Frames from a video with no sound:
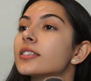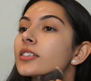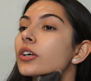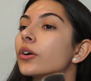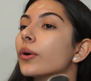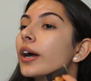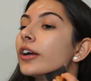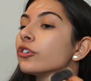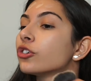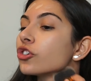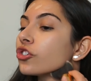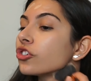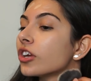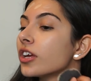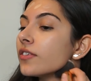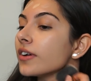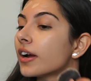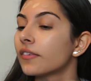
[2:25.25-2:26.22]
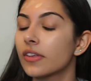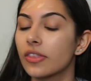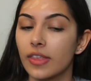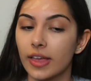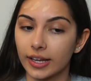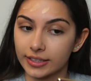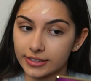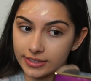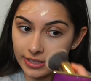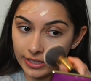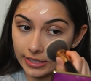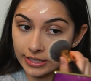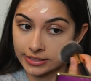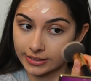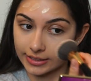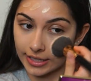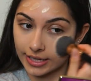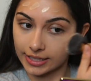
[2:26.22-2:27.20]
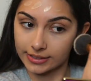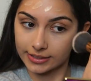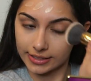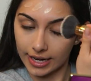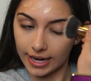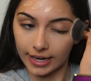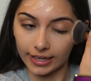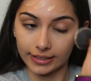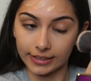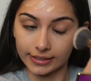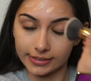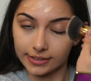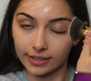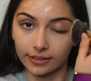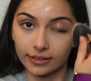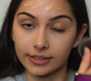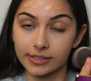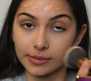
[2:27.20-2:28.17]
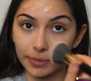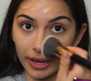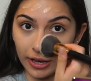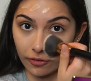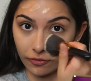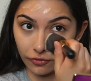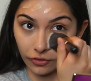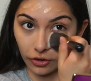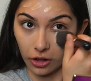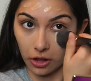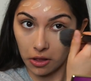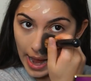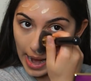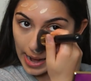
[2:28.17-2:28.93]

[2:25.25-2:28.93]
So I just shave everything. It's the easiest and it's the least painful.